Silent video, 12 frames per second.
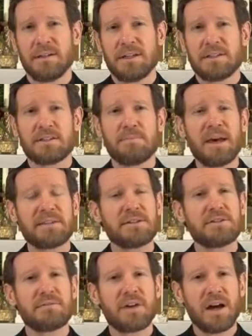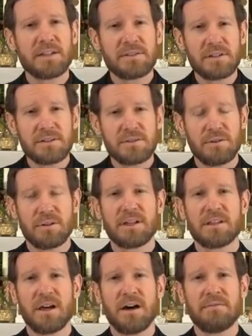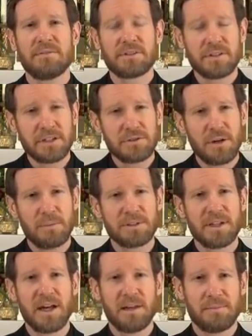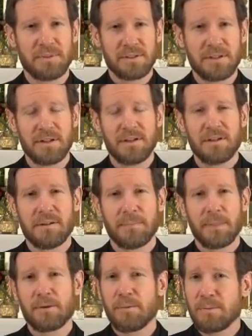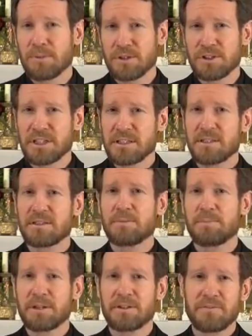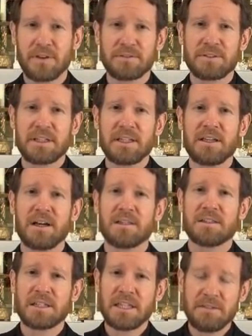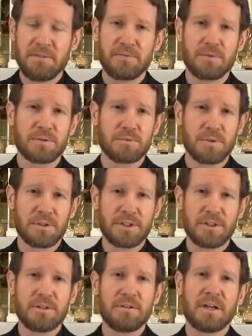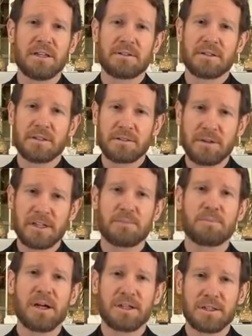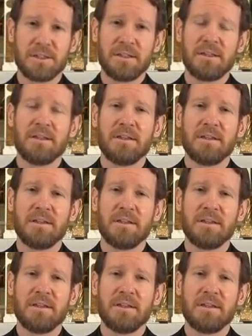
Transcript: It's the message of God's consoling love during troubled times. Remember, Jesus appeared to Faustina on the eve of World War II and during the Great Depression.